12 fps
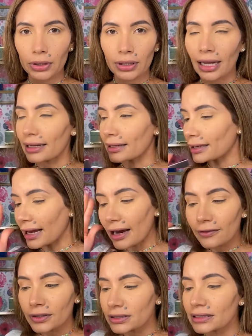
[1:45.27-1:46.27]
Like,
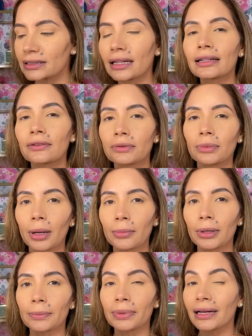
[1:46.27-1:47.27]
ever since I can remember.
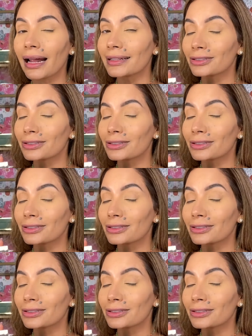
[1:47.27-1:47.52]
But I